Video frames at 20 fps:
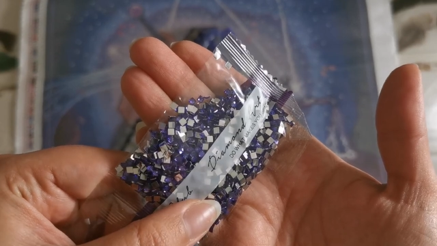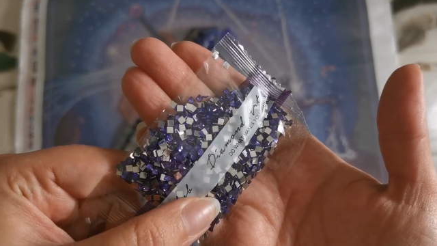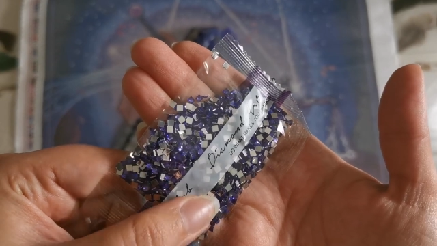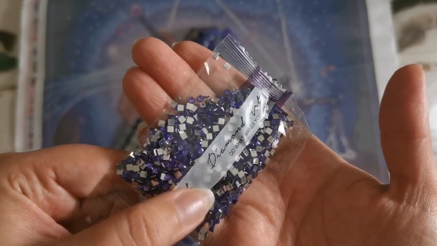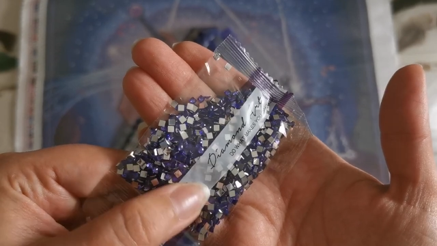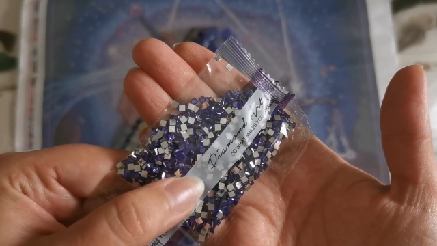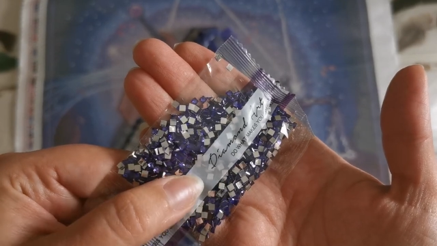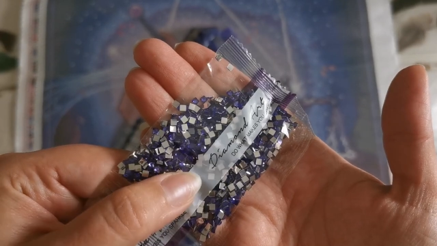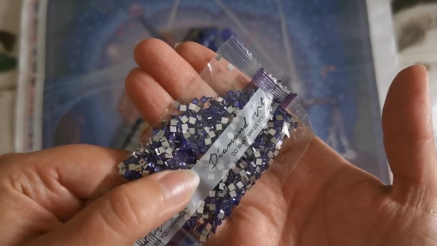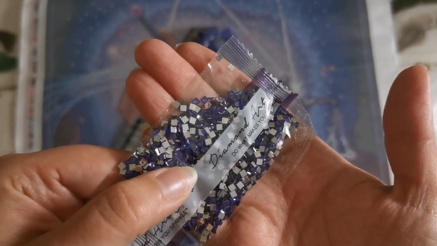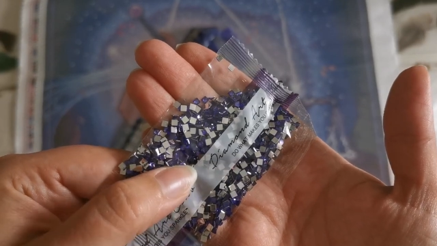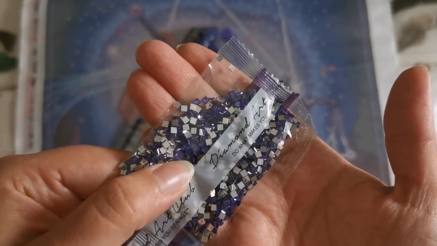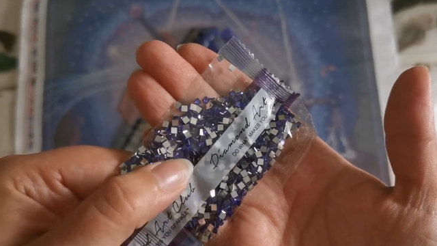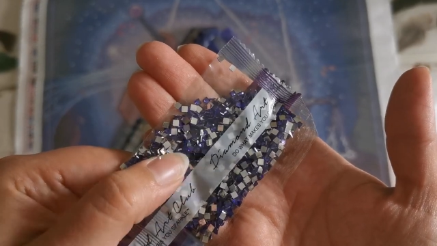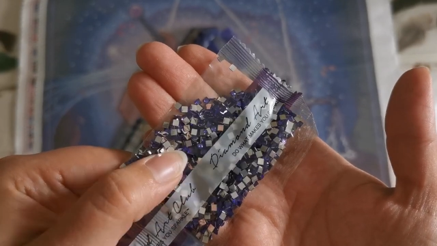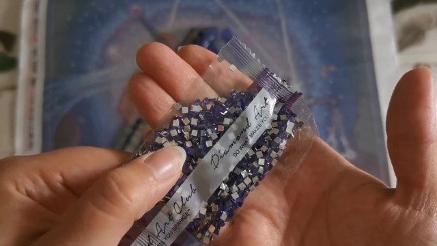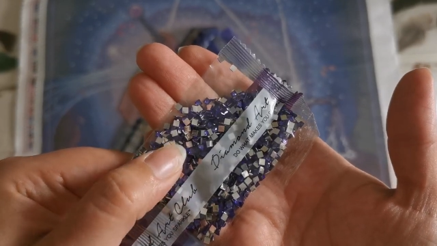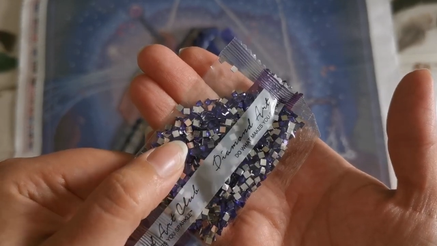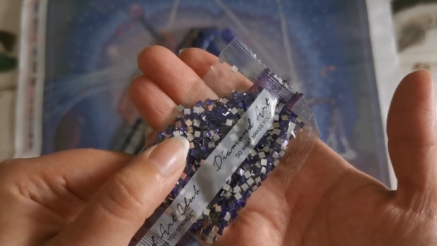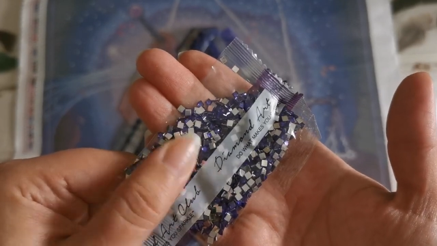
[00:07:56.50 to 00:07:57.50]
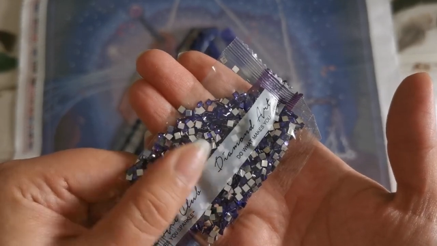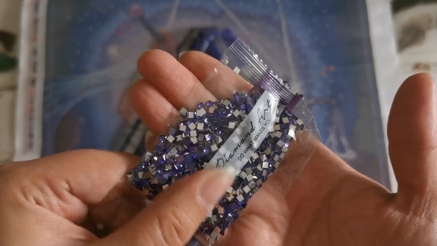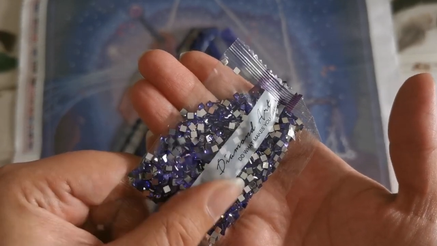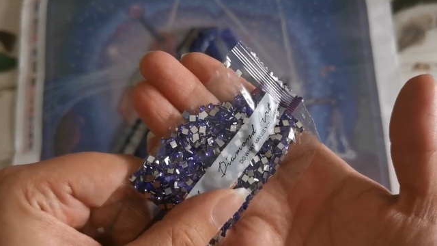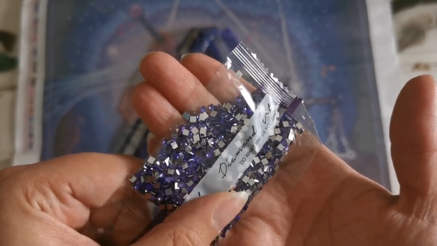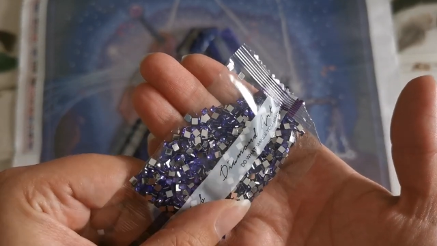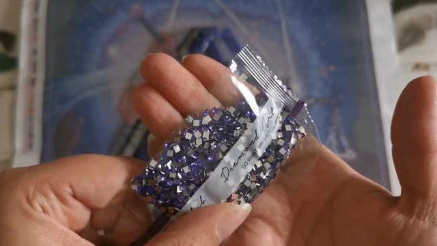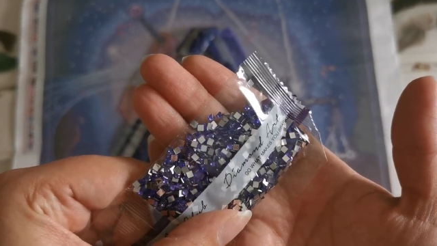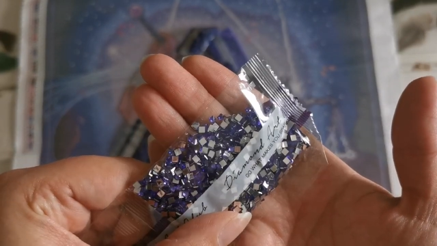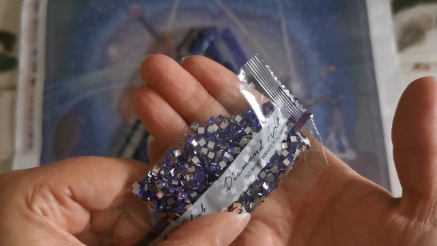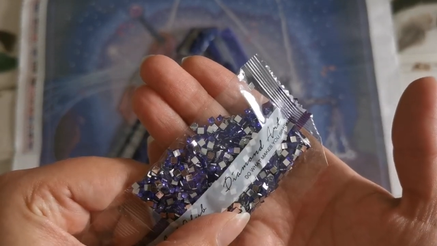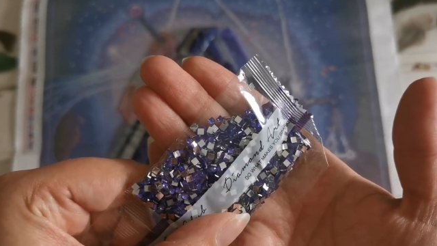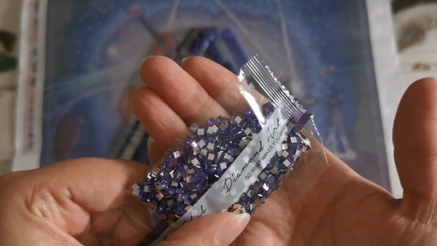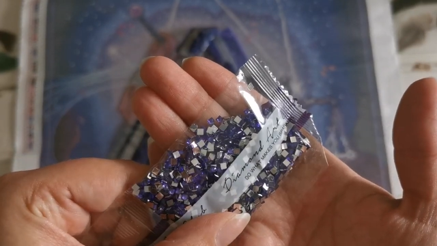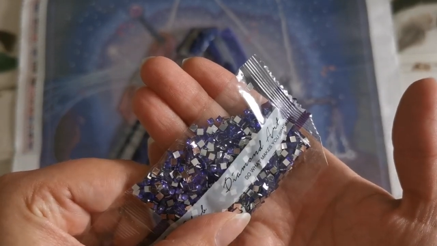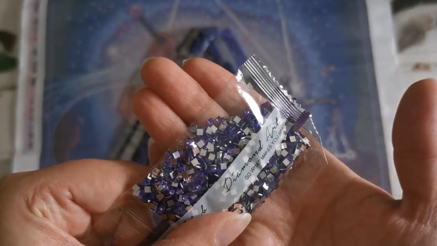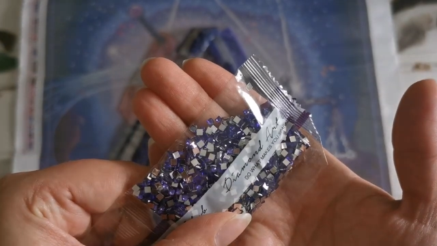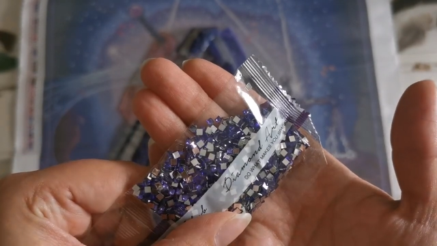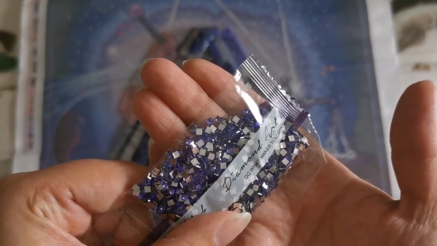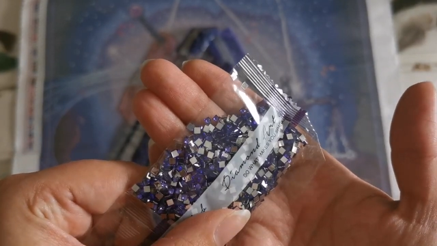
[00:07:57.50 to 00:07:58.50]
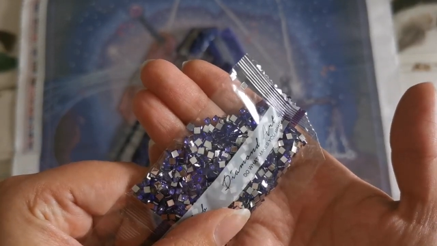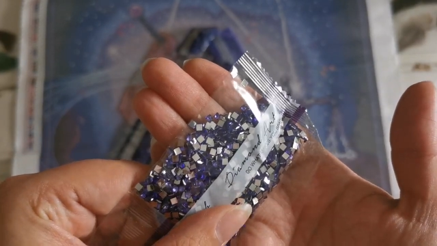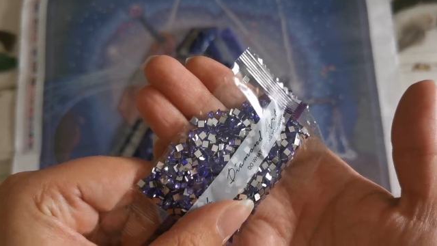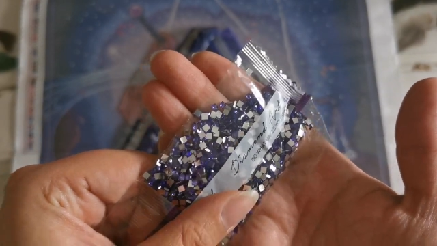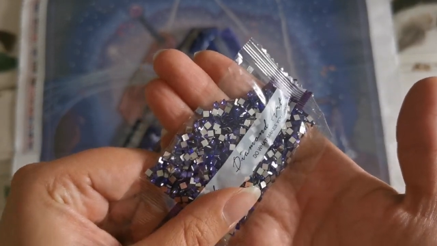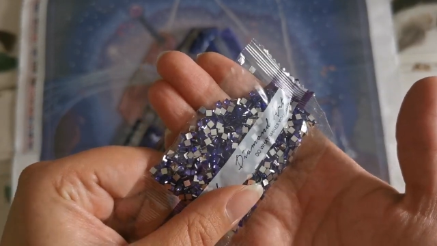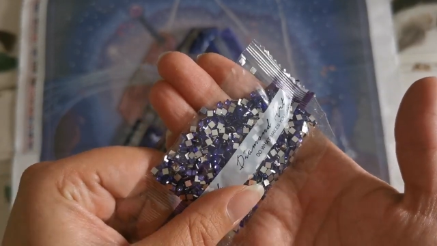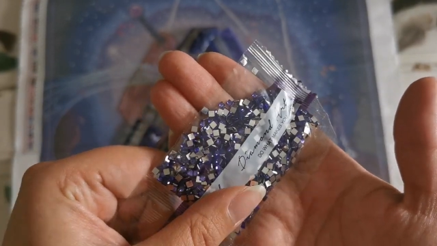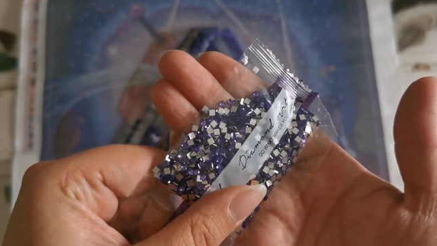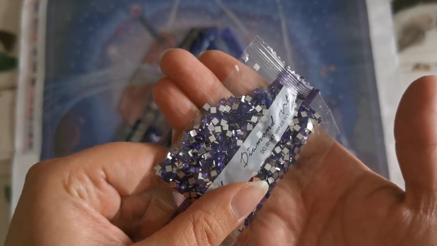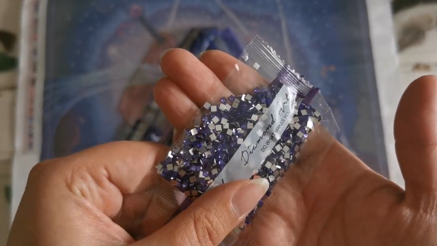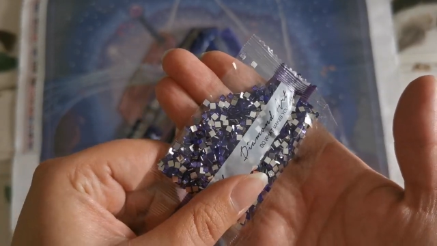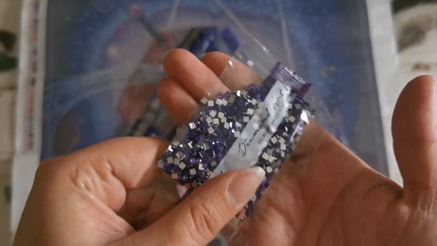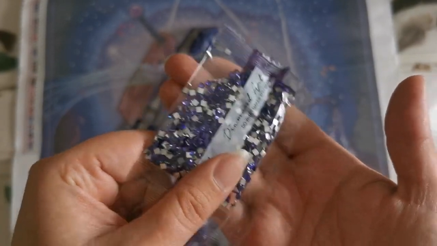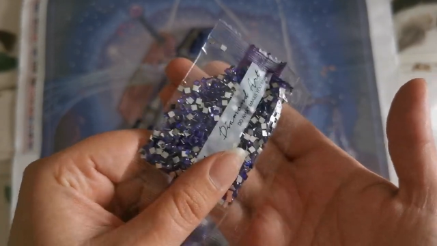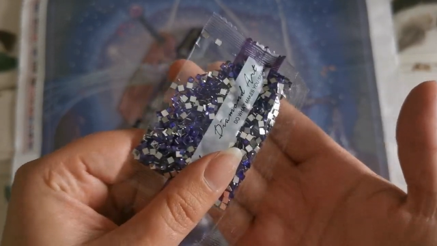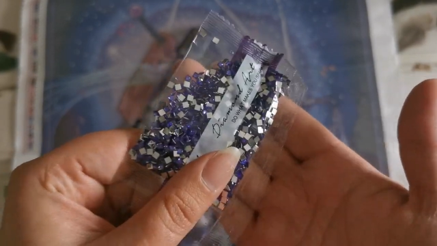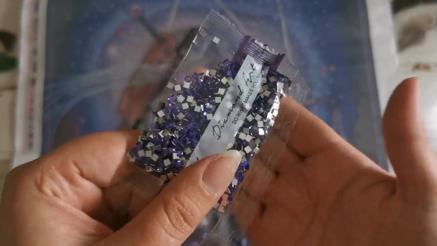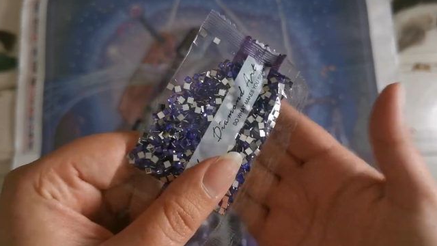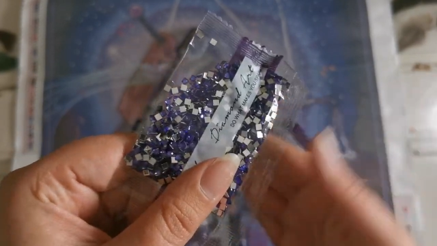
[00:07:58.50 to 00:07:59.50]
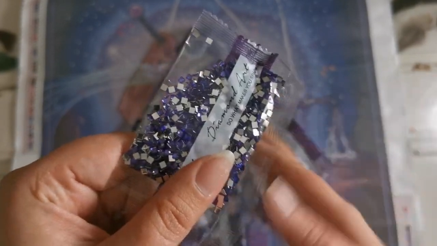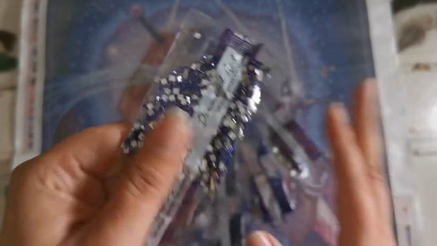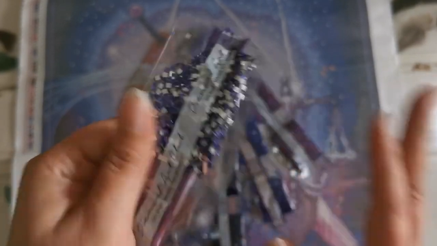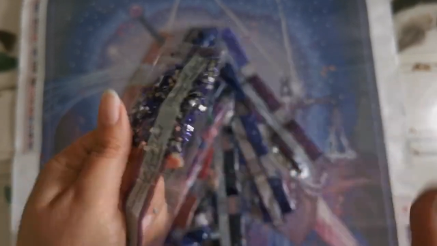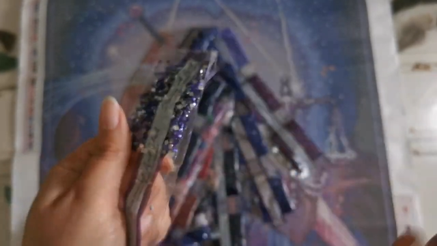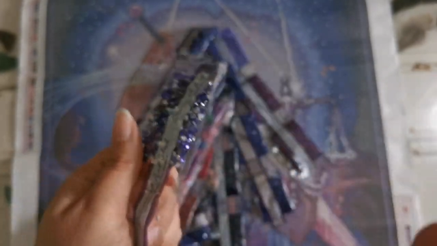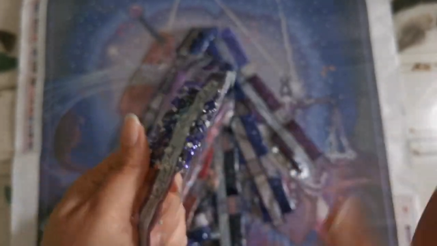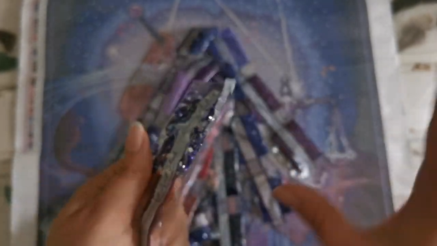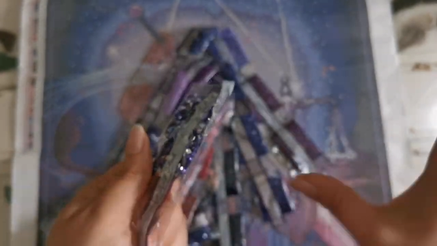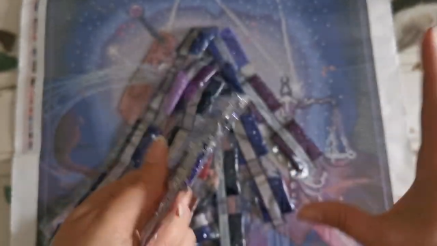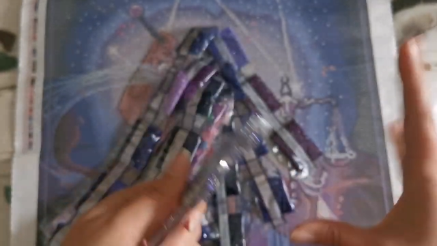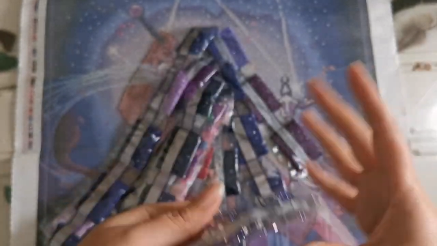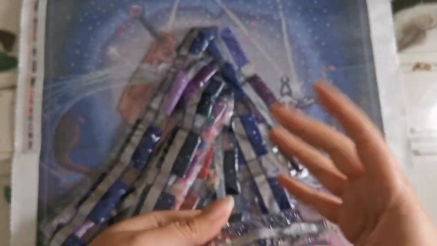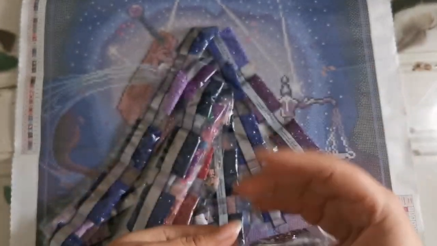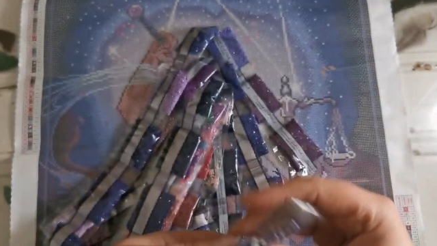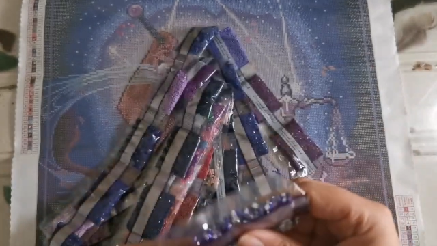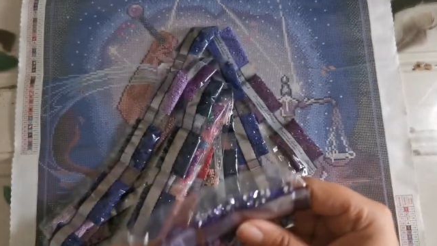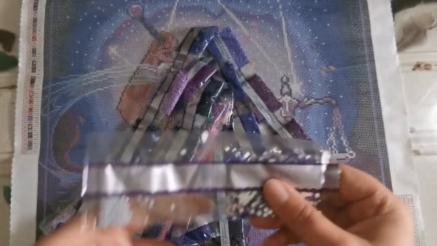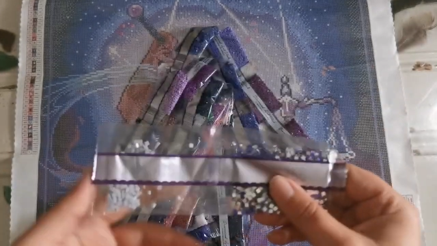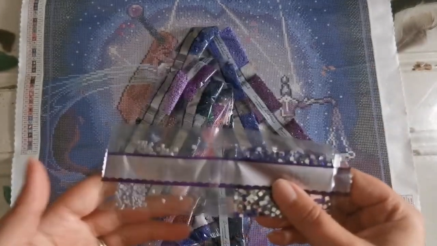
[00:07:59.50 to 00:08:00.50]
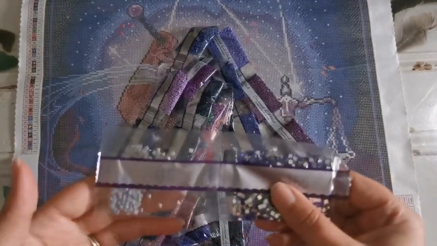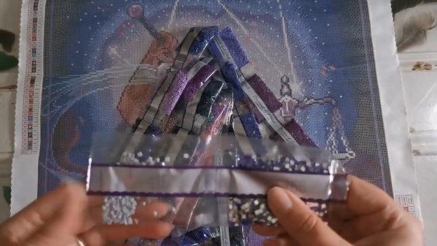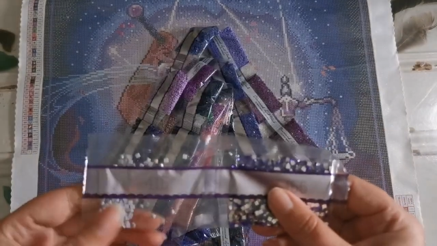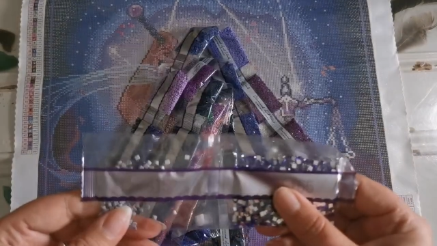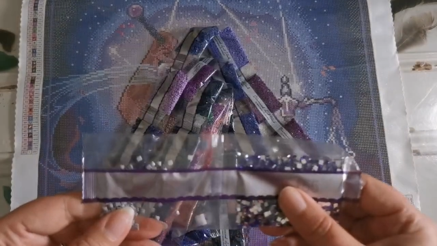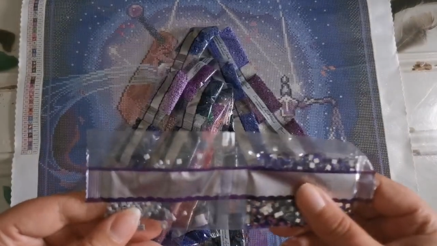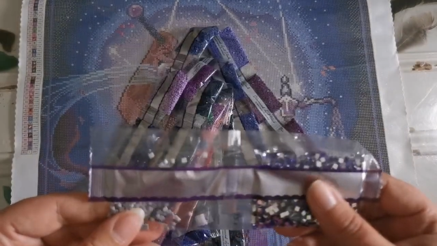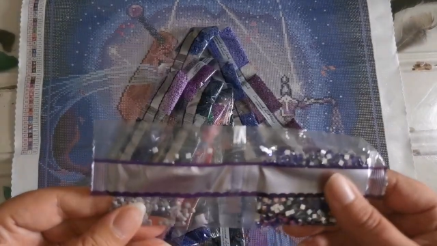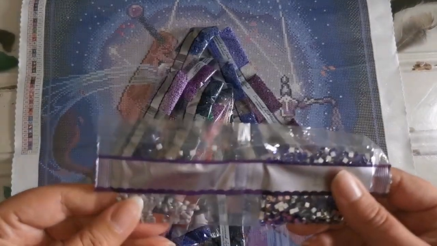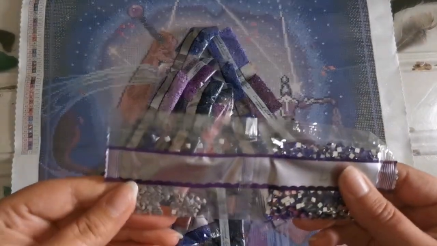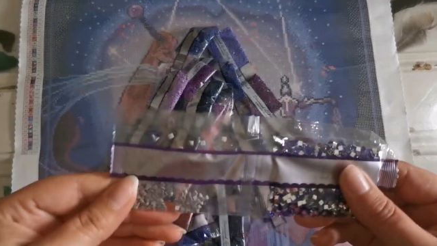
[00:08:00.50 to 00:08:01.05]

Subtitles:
(no speaker visible)